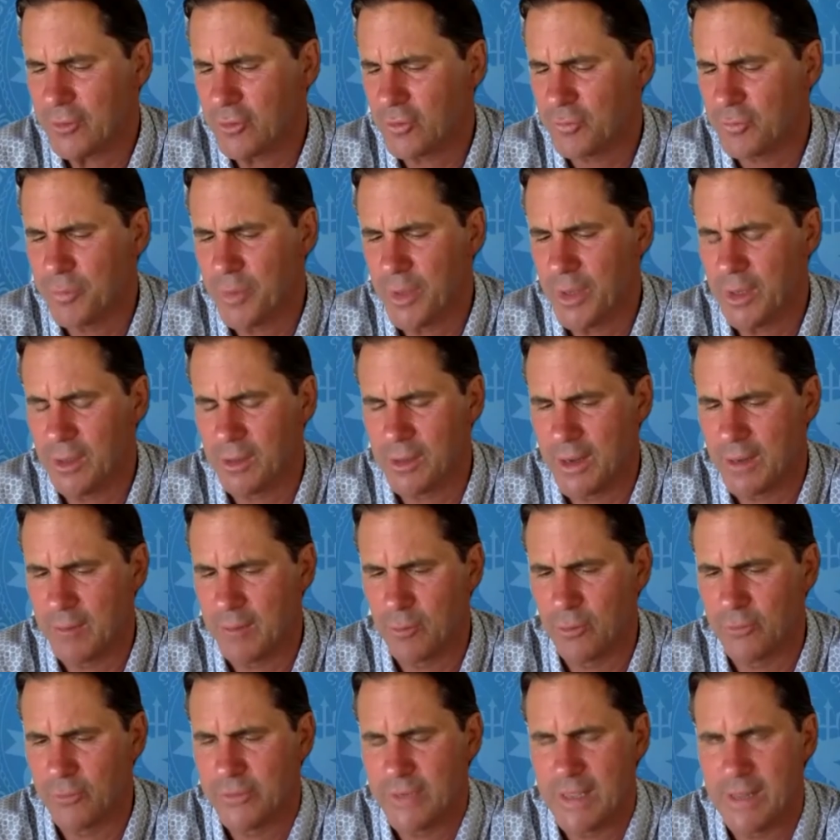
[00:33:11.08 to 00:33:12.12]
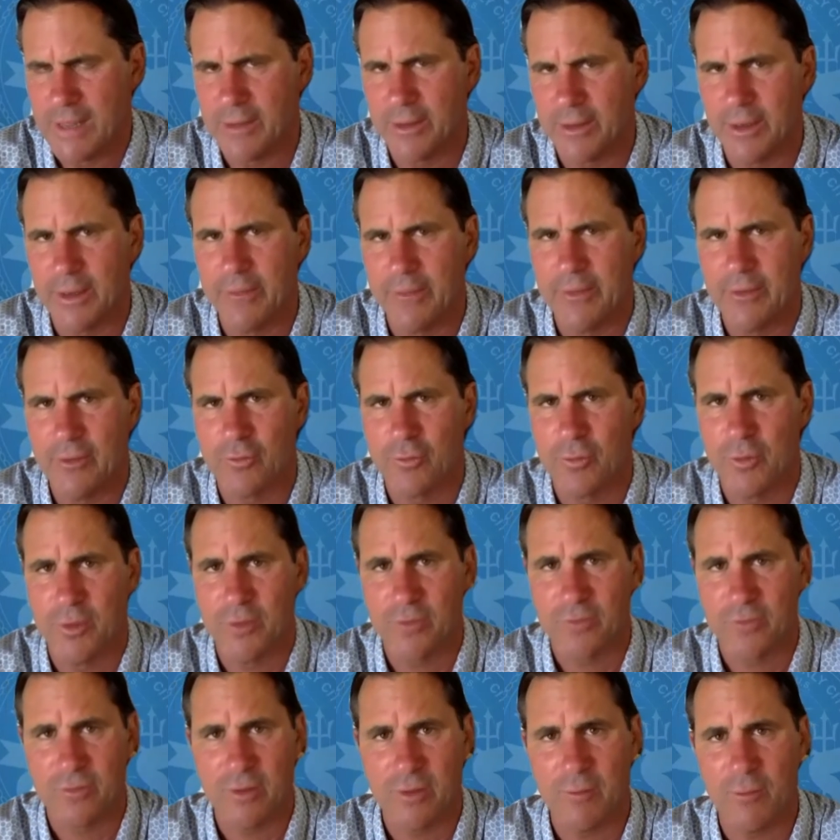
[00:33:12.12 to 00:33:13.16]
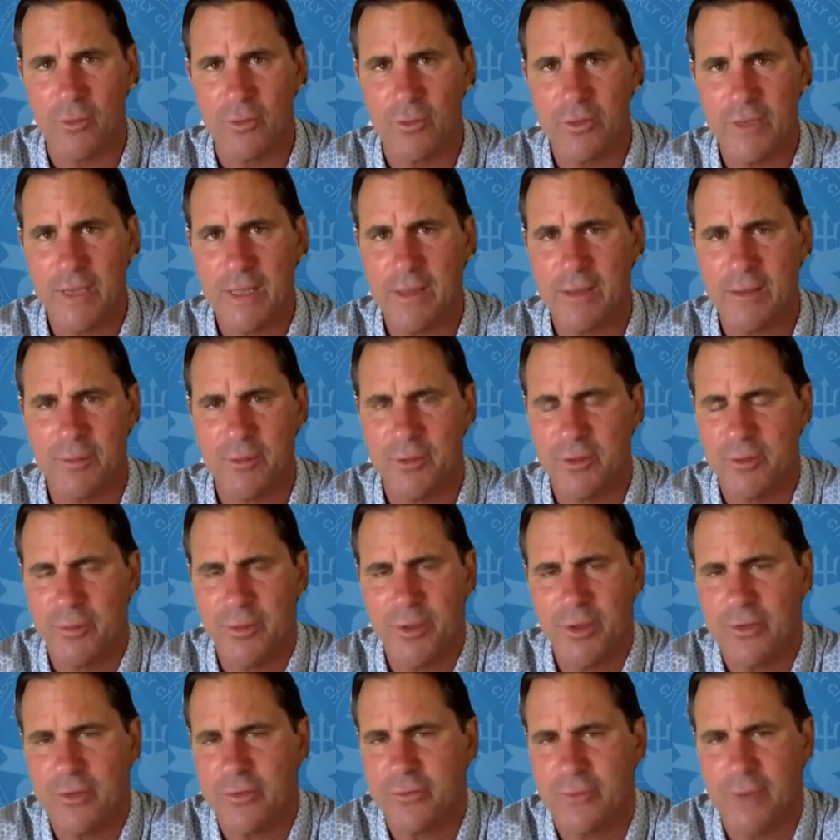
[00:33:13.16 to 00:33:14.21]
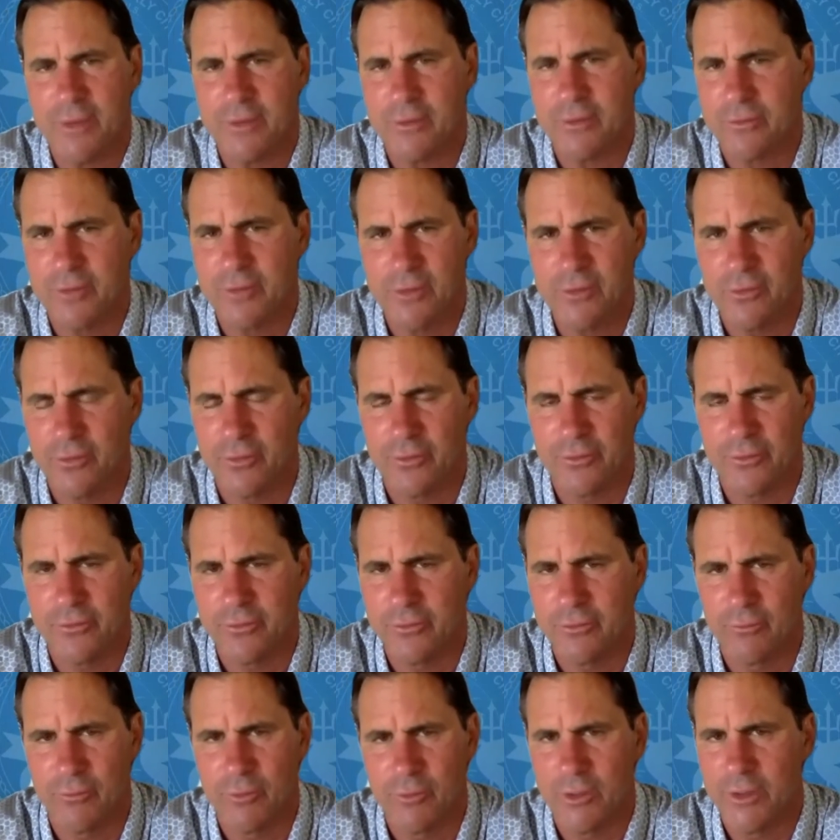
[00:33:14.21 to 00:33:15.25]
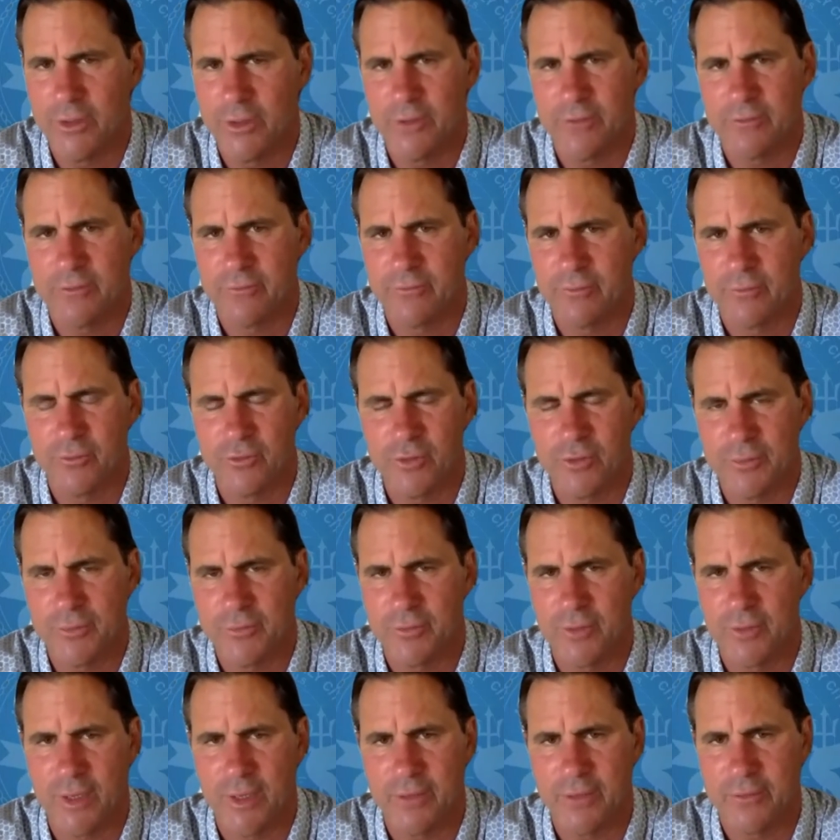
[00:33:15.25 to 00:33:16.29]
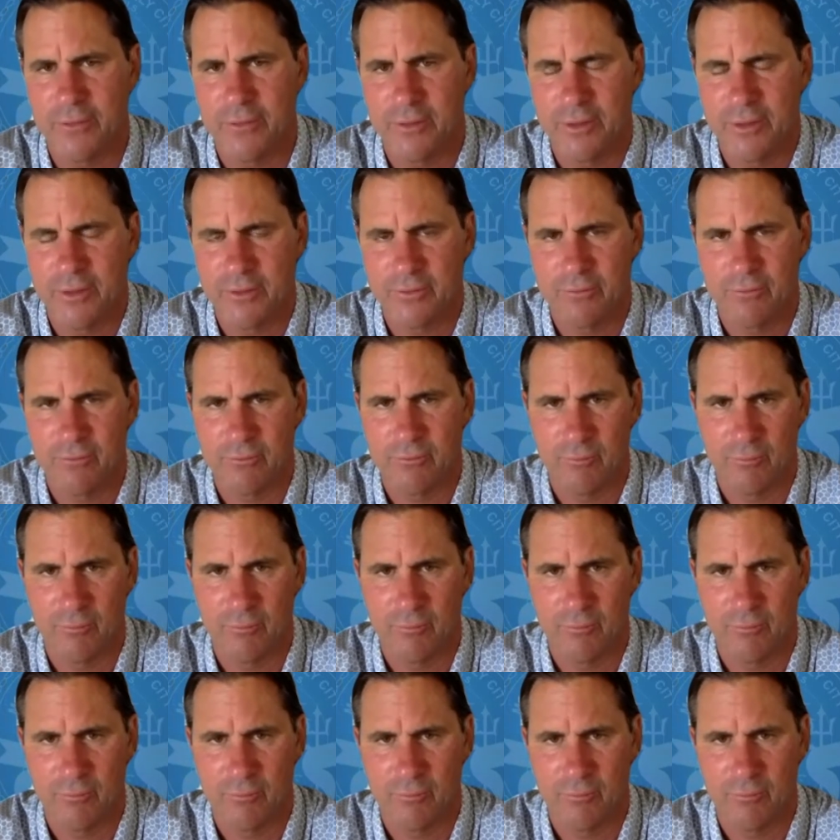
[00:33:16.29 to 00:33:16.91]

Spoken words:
been a lot of mortality. I think there's been some mortality, but the biggest threat to sea turtles really isn't from ship strikes, at least.